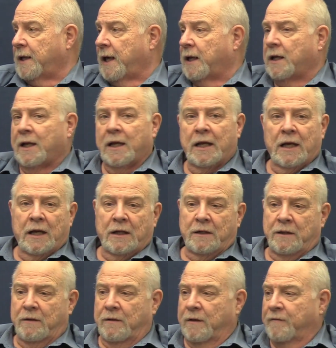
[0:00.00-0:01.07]
And
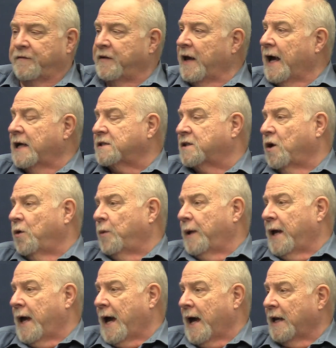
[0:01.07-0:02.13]
the fiasco we
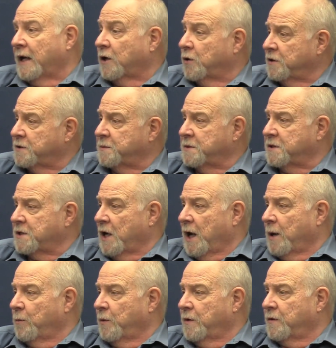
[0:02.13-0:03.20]
had at Christmas
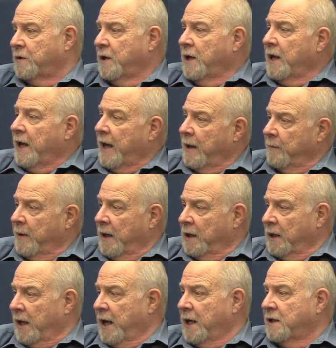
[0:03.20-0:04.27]
time with
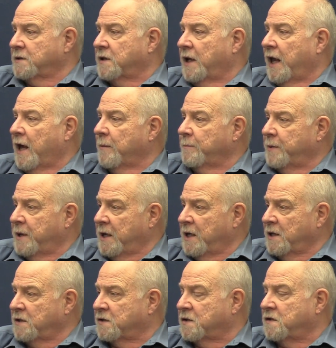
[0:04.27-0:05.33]
MLAs and
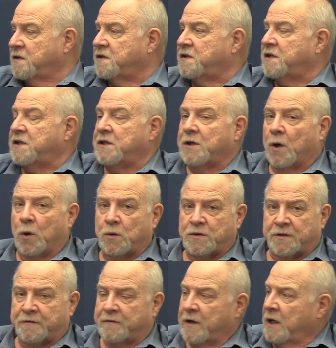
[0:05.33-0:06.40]
MPs and CEOs